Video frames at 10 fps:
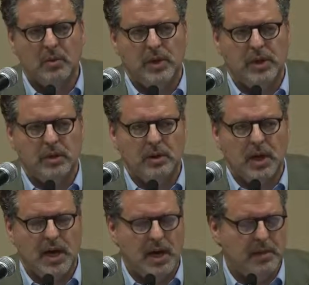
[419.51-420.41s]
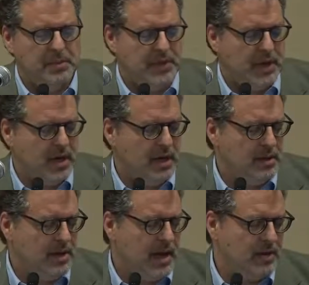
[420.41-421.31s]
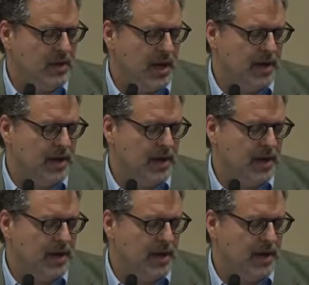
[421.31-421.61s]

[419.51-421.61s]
the Henry